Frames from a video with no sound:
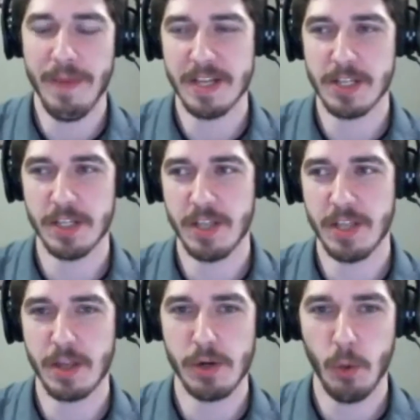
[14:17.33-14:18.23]
is
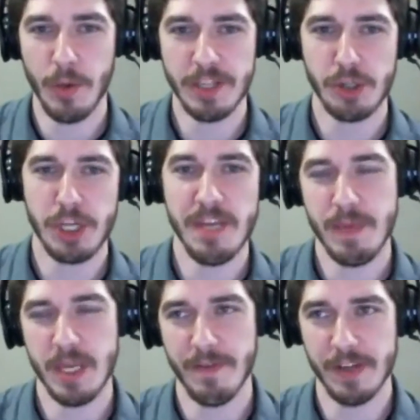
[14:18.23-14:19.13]
that they're doing
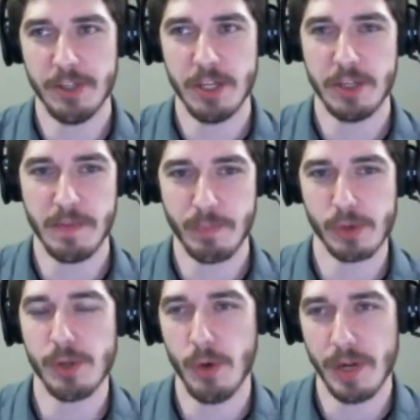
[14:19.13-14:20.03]
chibi of existing
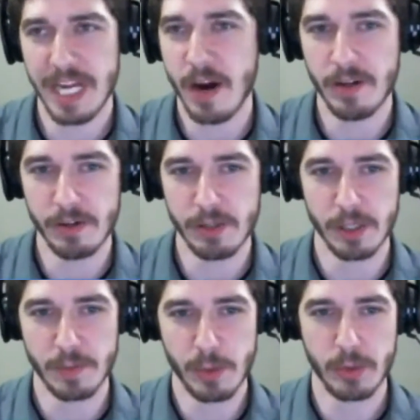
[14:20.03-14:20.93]
Persona characters
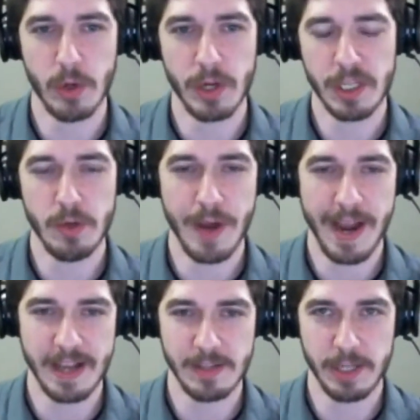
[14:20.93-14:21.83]
because Persona Q
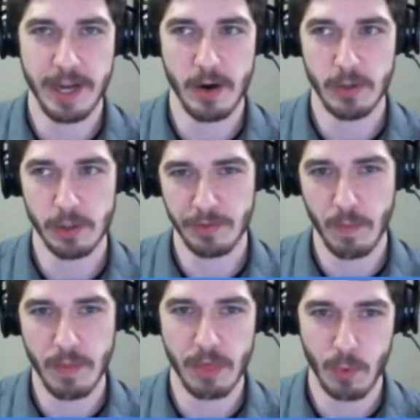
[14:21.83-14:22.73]
has characters
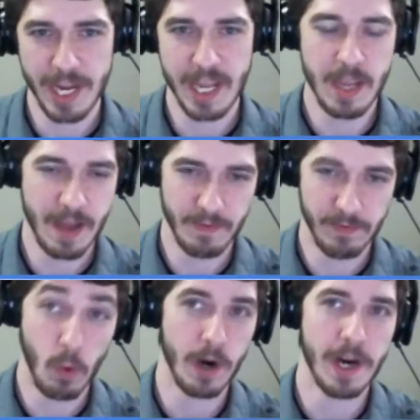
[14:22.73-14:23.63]
from 3 and
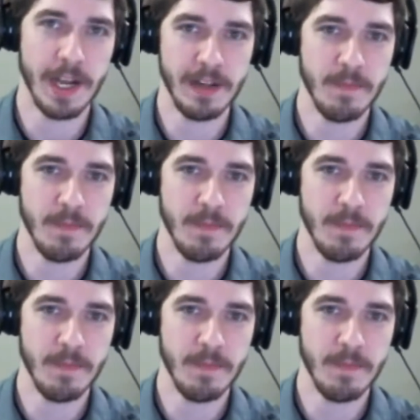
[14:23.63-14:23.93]
4 in it.